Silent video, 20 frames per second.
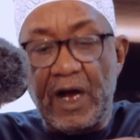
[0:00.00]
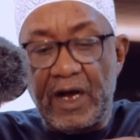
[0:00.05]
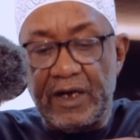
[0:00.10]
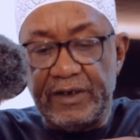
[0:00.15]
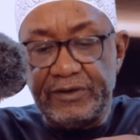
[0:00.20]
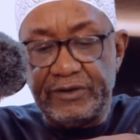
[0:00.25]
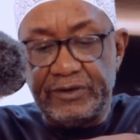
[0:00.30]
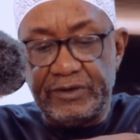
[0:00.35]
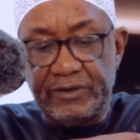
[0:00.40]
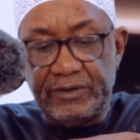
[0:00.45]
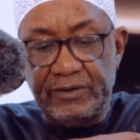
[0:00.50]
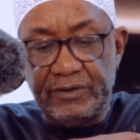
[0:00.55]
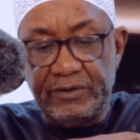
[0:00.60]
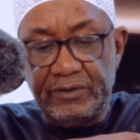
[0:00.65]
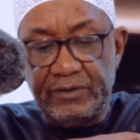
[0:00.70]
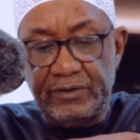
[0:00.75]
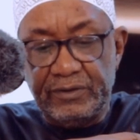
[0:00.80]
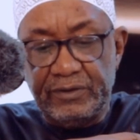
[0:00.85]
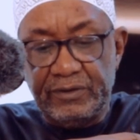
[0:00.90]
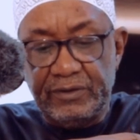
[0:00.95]
us
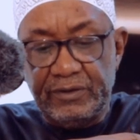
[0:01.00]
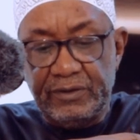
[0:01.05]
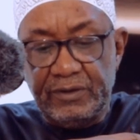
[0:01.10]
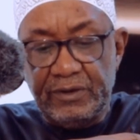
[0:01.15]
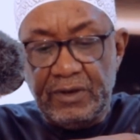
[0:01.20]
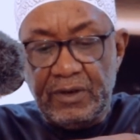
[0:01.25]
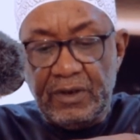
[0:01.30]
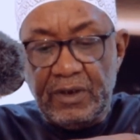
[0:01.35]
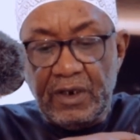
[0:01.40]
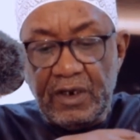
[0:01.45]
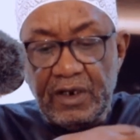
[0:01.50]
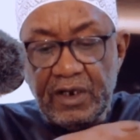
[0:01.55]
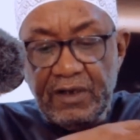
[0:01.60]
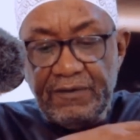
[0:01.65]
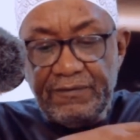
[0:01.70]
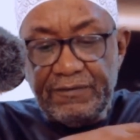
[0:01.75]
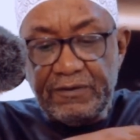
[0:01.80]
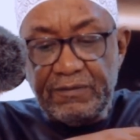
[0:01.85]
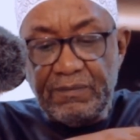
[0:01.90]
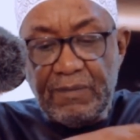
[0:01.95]

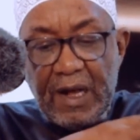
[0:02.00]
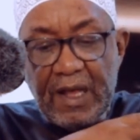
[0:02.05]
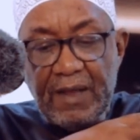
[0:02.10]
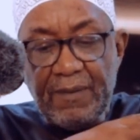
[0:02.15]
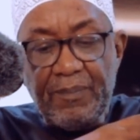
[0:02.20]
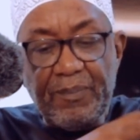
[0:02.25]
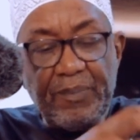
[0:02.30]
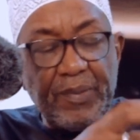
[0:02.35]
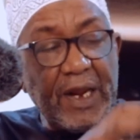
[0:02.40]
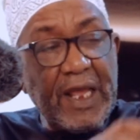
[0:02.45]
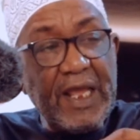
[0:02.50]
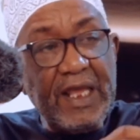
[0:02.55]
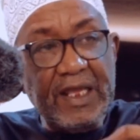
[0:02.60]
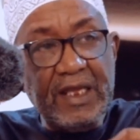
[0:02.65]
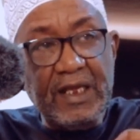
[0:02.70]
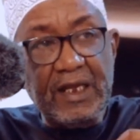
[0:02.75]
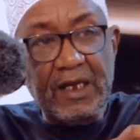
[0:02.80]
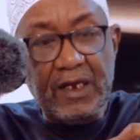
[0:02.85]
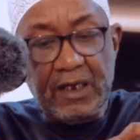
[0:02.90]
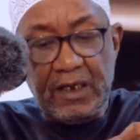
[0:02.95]
lived by
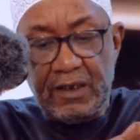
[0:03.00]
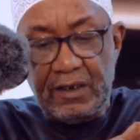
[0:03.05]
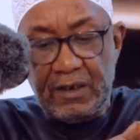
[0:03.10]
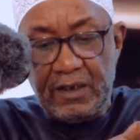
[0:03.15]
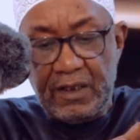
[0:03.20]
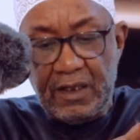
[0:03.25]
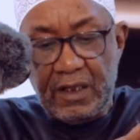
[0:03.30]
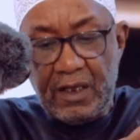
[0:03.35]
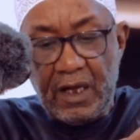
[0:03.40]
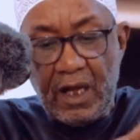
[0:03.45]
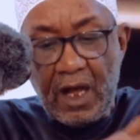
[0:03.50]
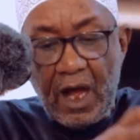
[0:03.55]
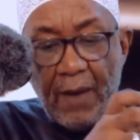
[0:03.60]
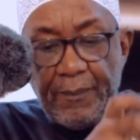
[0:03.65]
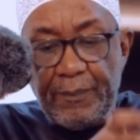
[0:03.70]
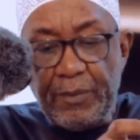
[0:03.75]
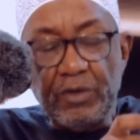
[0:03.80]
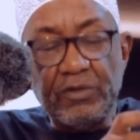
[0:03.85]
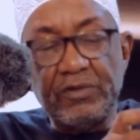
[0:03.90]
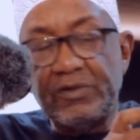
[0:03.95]
preying
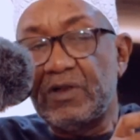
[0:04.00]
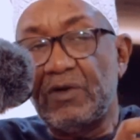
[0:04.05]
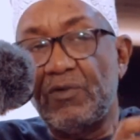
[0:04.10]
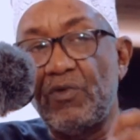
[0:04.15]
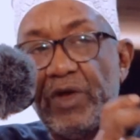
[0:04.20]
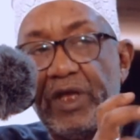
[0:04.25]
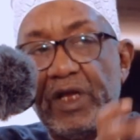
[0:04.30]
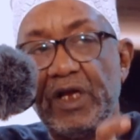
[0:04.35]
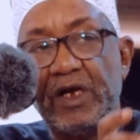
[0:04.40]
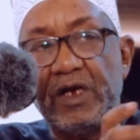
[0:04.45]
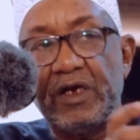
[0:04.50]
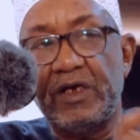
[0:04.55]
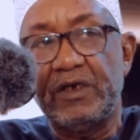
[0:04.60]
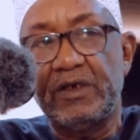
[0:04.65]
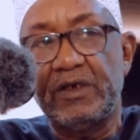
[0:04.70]
upon the weak.